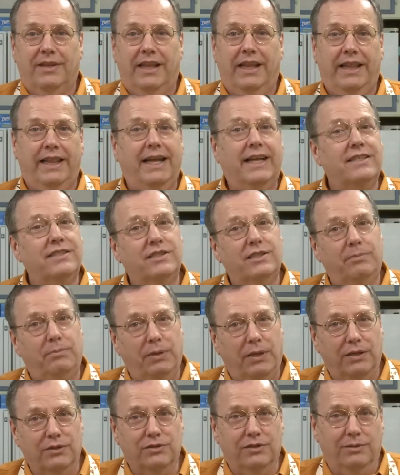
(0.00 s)
And that's the
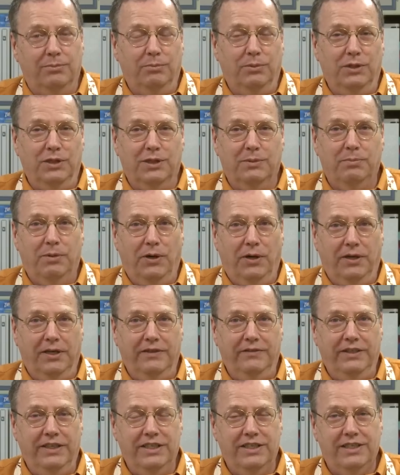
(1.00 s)
puzzle book part
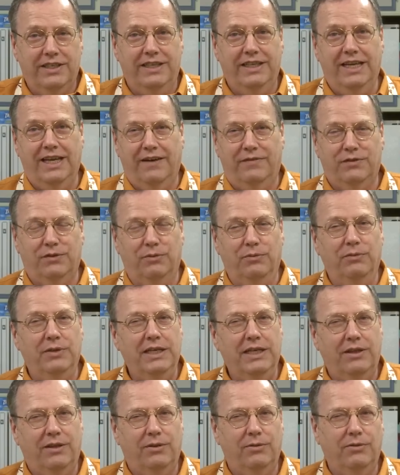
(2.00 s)
of it. You have to
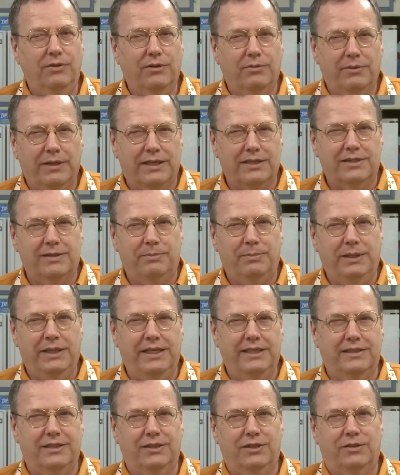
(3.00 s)
read through the
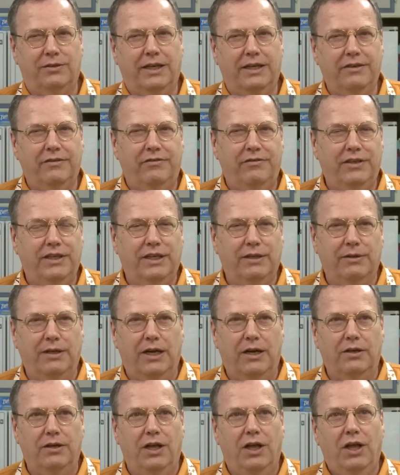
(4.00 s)
recipes and try to figure
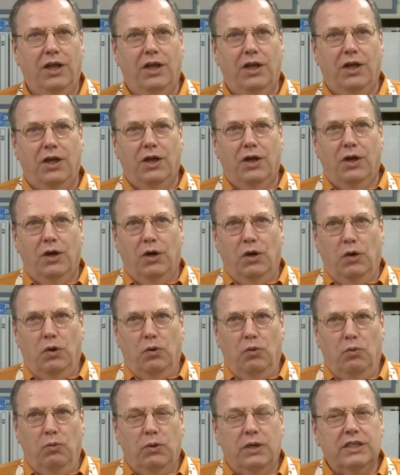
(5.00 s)
out
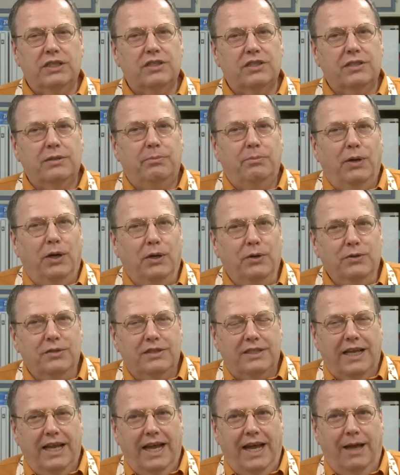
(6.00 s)
what's
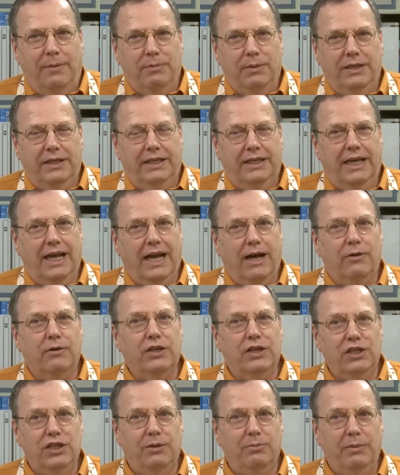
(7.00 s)
supposed to happen and how
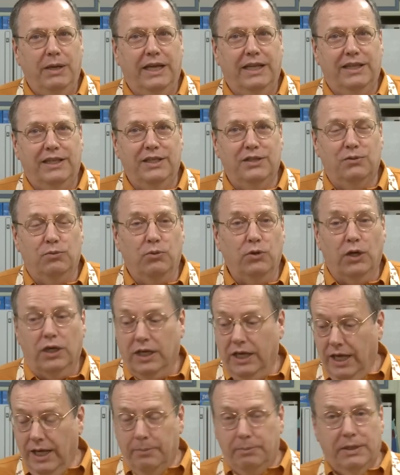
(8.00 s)
can you make these work.
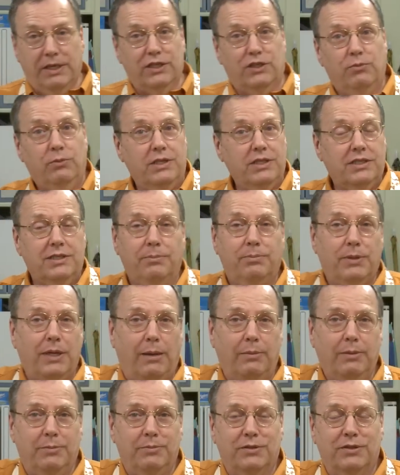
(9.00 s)
Because once the
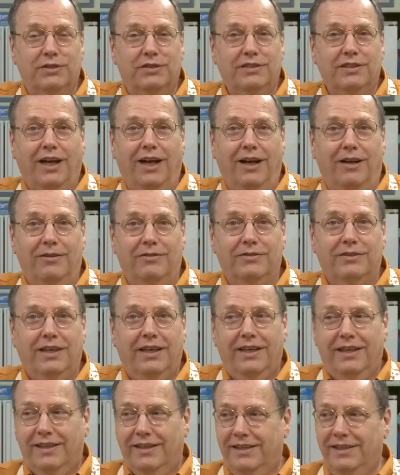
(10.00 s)
problems are solved,
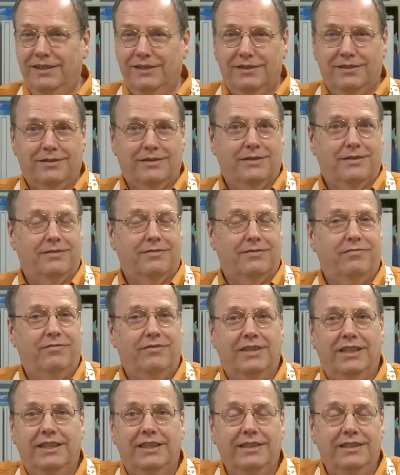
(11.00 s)
these,
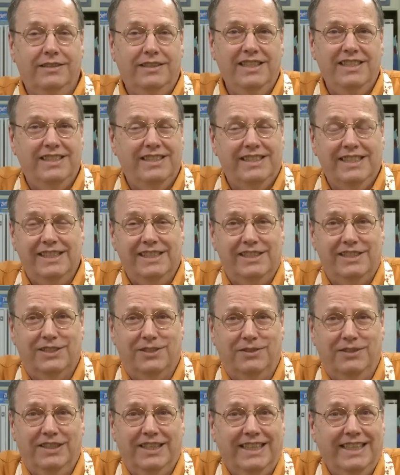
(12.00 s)
these dishes
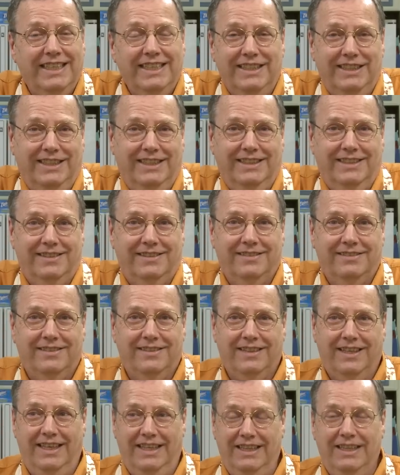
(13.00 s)
are delicious.
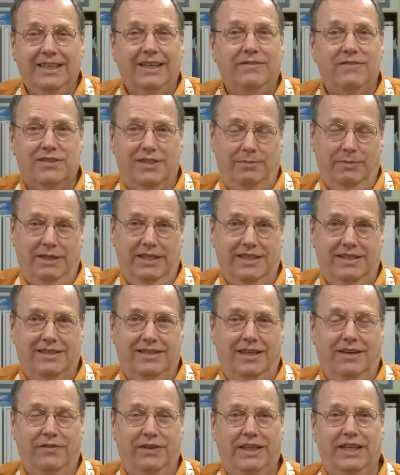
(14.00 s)
I love some of this
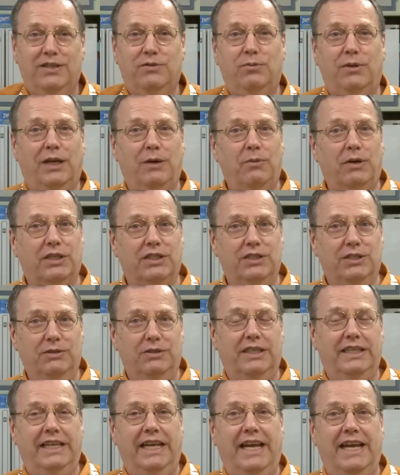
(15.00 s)
stuff, and that's what I want to do
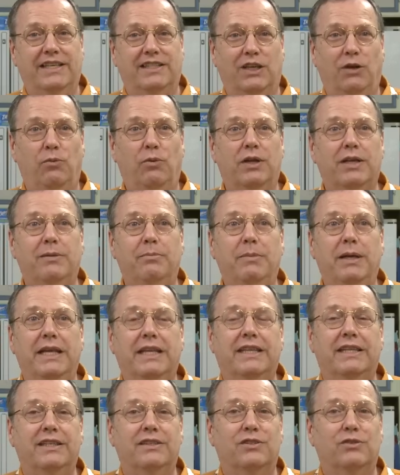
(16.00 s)
today. Is I want to
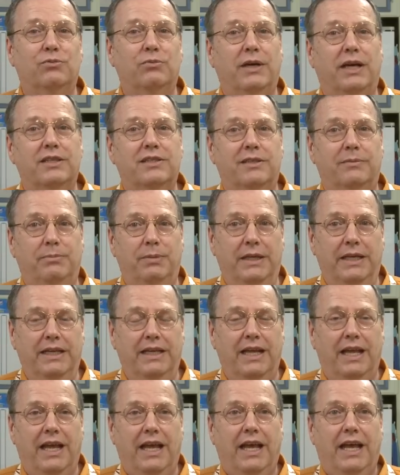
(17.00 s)
make this
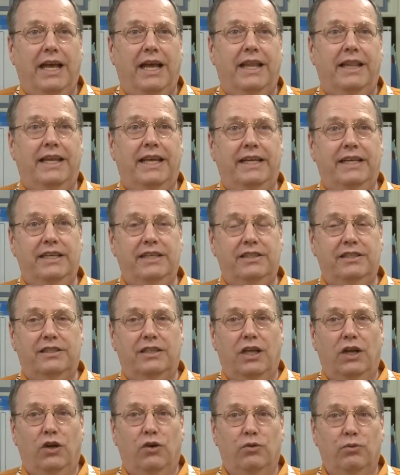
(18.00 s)
recipe that
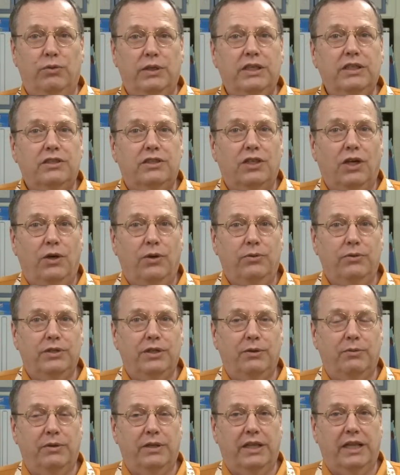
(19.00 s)
is
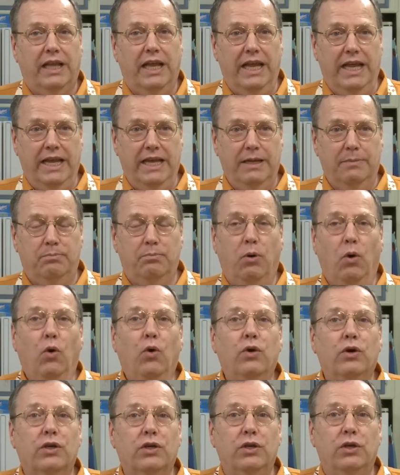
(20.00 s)
rigatoni with a
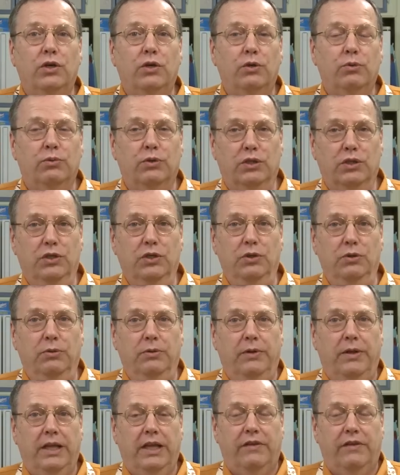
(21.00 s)
pork ragu.